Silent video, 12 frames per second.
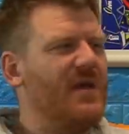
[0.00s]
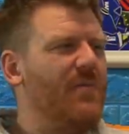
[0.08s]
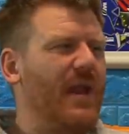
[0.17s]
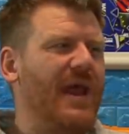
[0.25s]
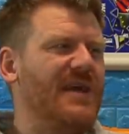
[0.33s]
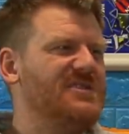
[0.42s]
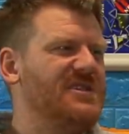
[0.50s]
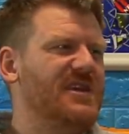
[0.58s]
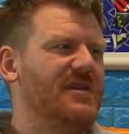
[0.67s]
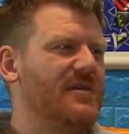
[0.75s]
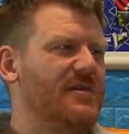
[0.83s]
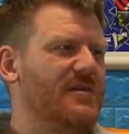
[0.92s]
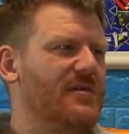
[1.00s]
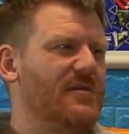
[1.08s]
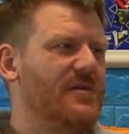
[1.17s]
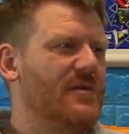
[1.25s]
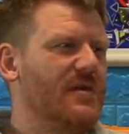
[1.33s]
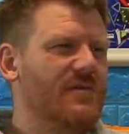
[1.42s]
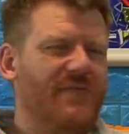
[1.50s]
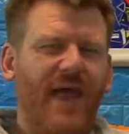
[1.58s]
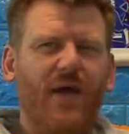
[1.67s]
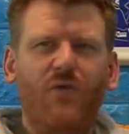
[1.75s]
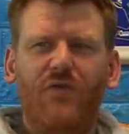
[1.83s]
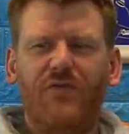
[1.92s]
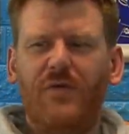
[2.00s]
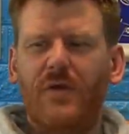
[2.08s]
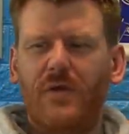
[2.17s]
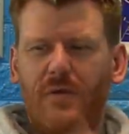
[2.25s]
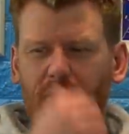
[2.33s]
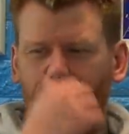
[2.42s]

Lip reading: We've got Fabian Delph. Delph's